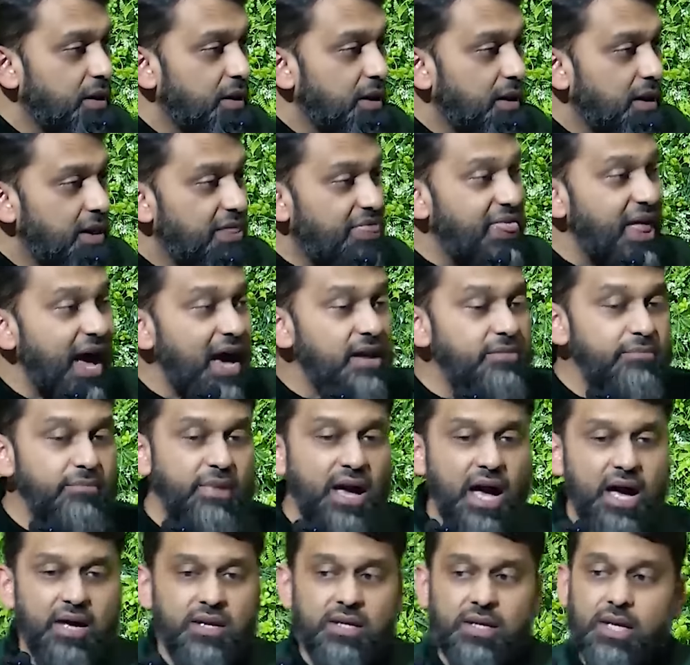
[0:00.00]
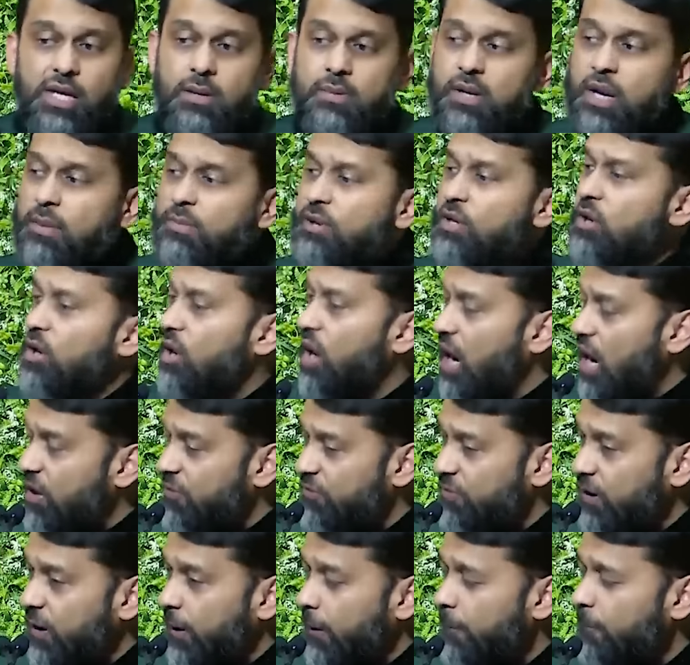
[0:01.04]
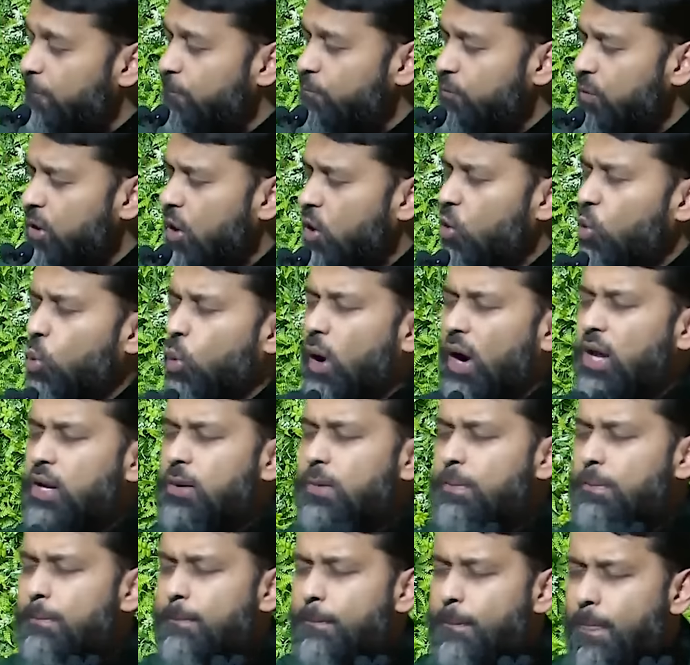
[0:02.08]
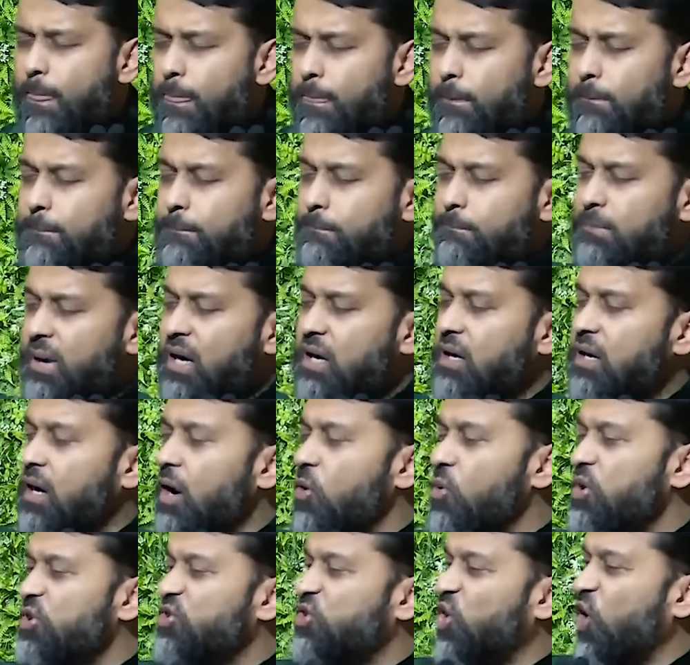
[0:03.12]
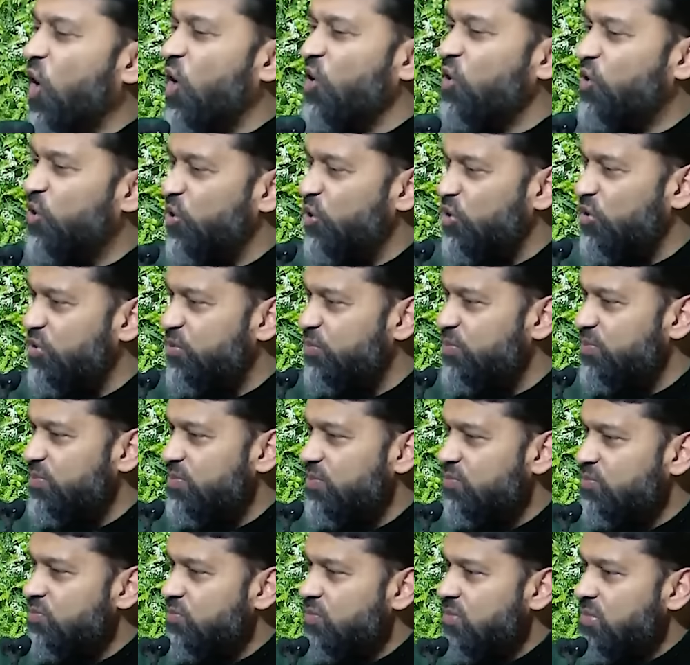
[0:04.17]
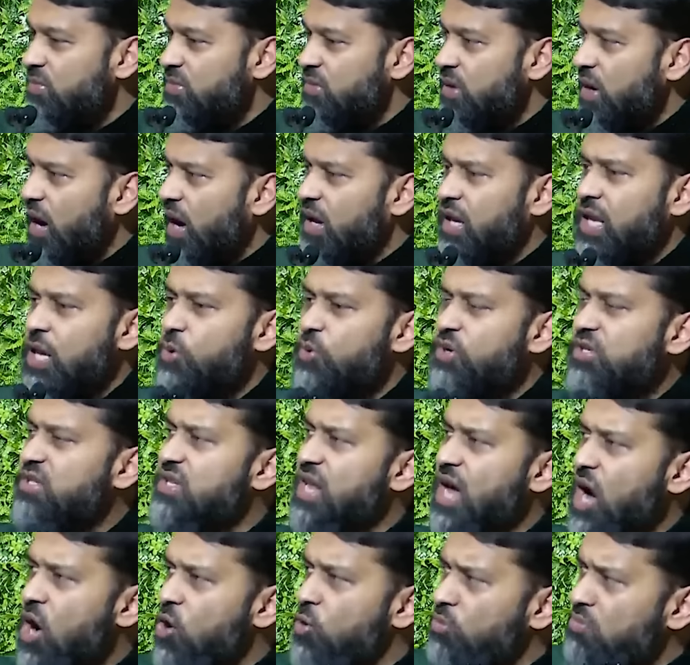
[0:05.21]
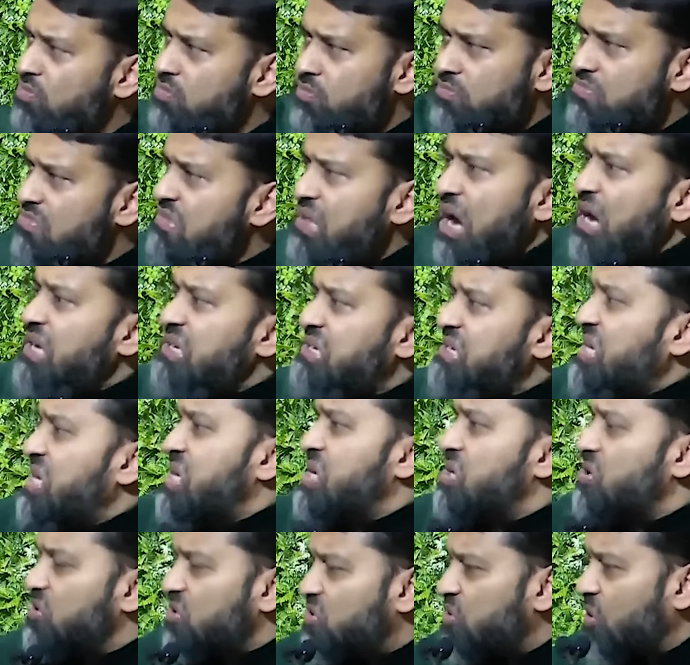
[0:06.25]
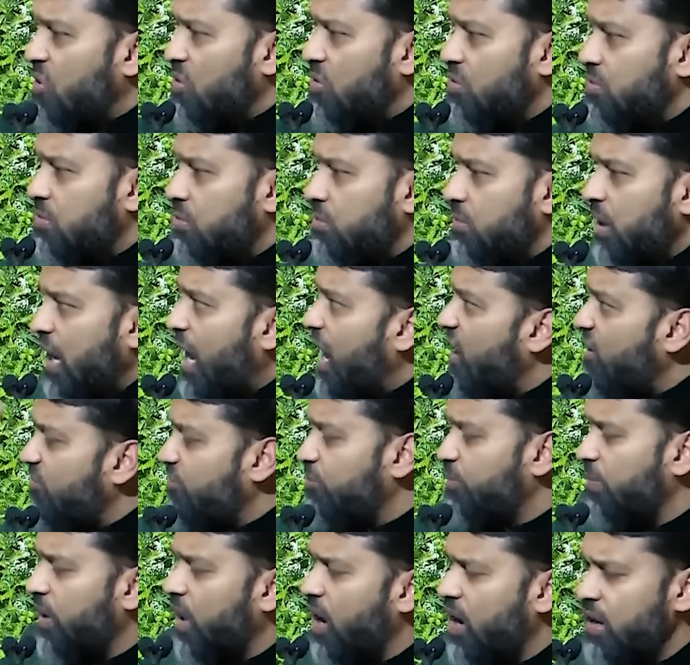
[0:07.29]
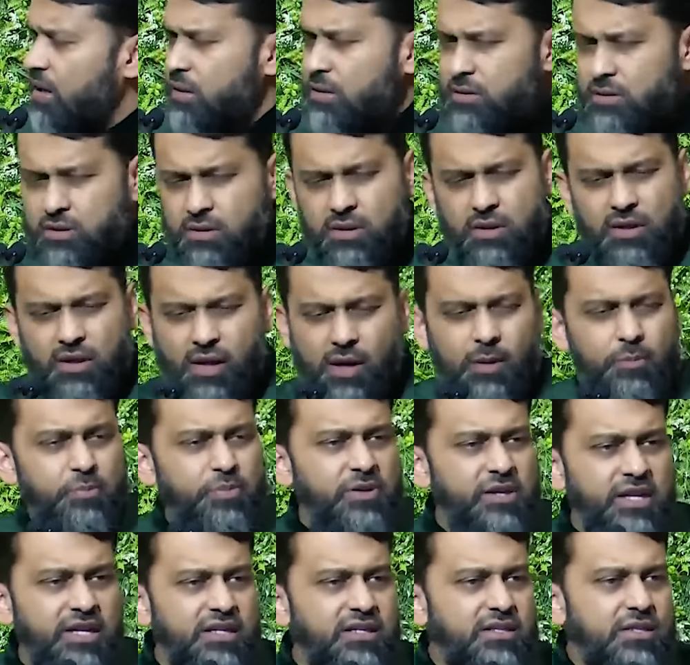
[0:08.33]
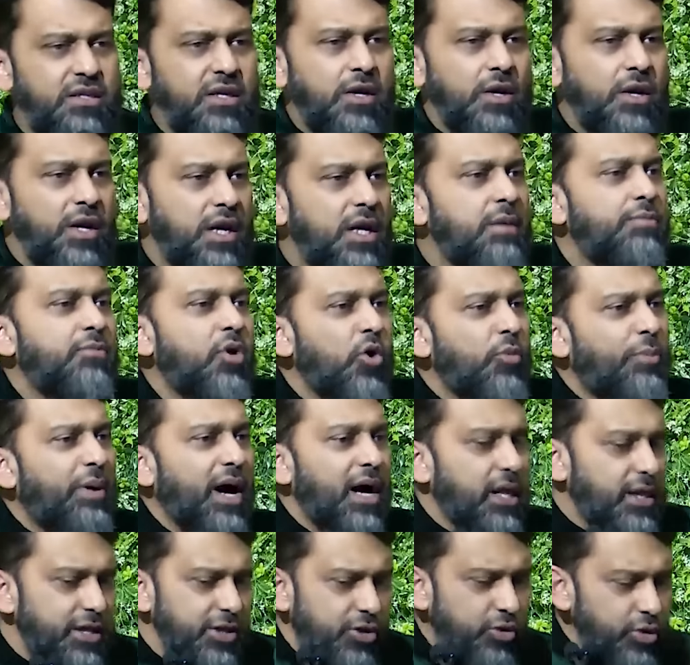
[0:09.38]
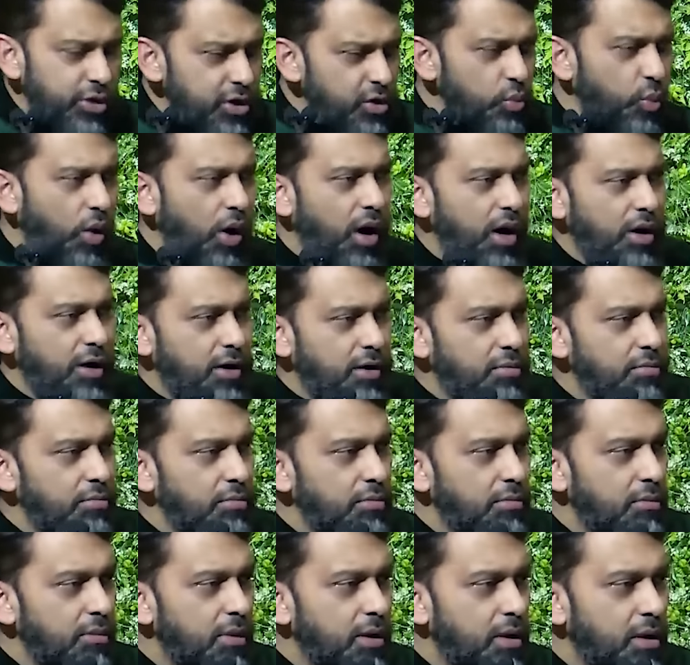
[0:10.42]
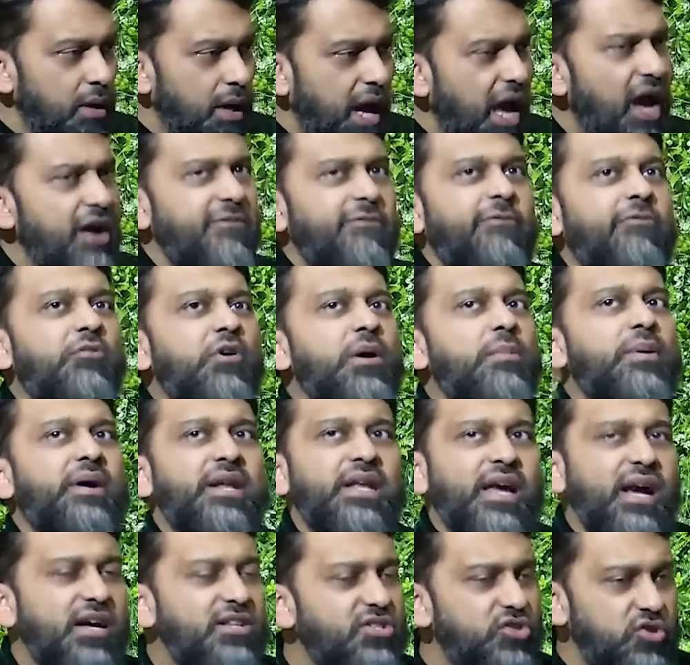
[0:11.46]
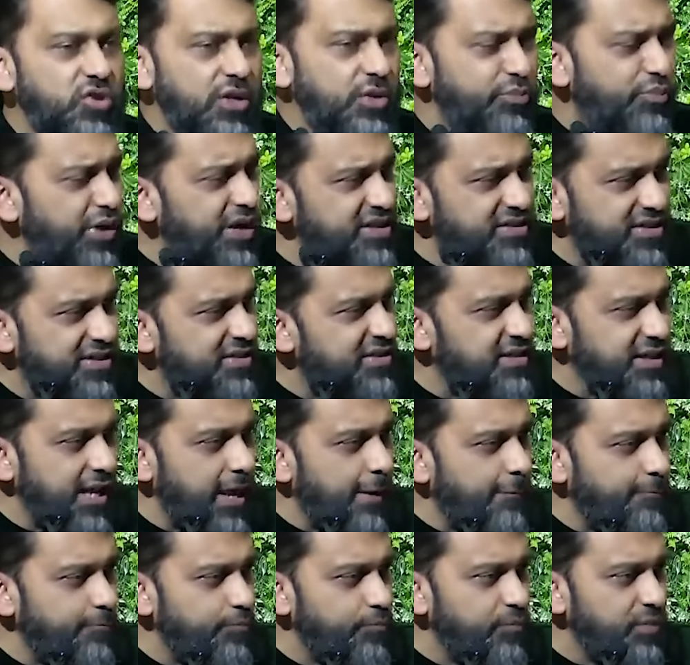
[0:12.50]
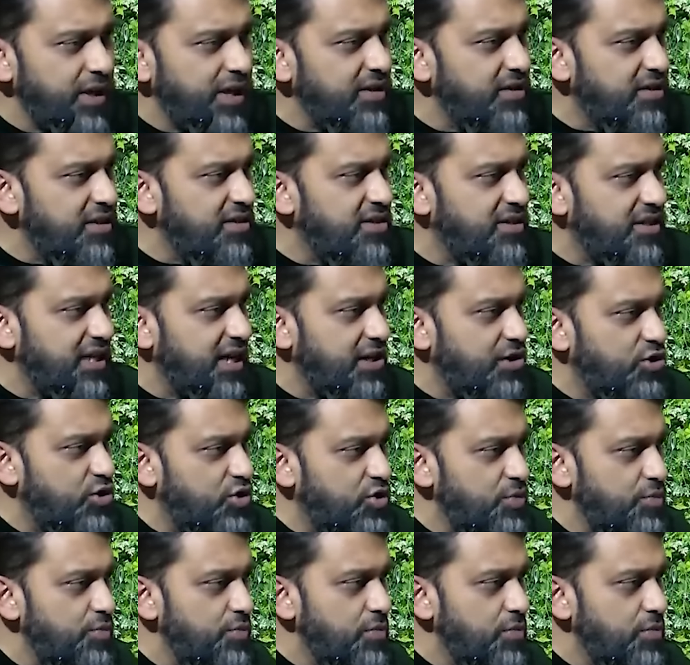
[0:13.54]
That man, Ibn Abi Quhafa, when Mecca was conquered, and he was now 90 years old, half blind, complete, immobile. He couldn't walk. Everybody has to embrace Islam at this stage.